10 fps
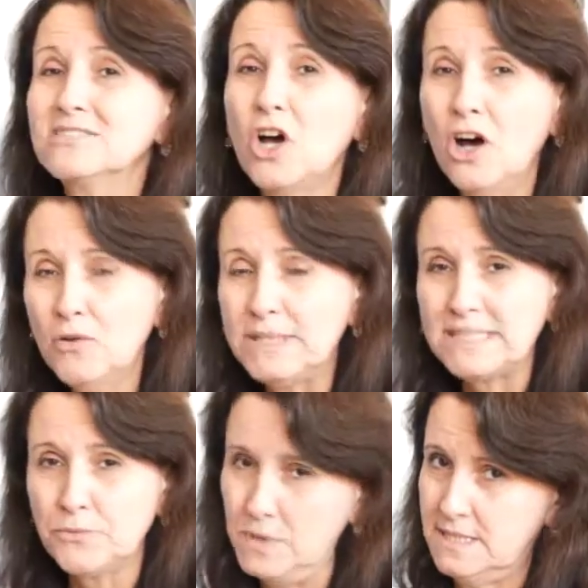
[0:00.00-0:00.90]
is always
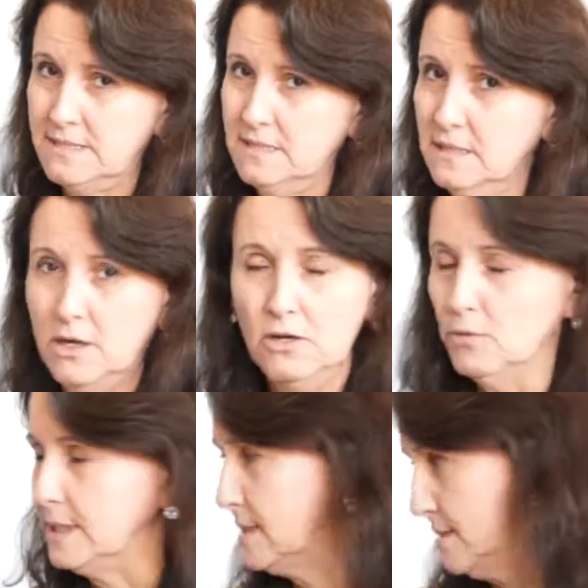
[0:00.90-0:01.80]
a risk,
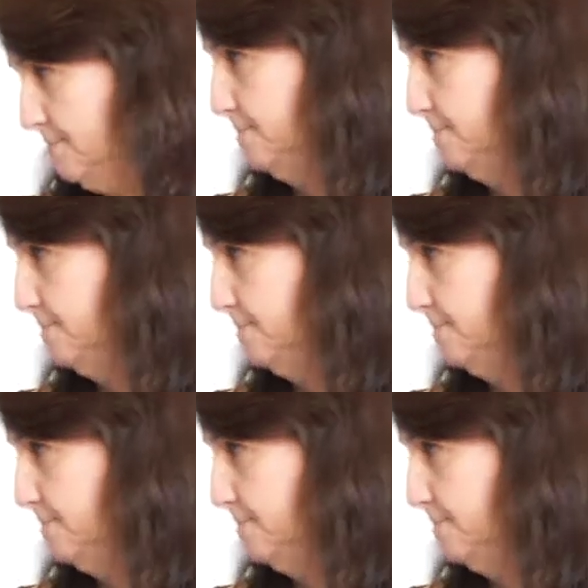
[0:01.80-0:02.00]
always.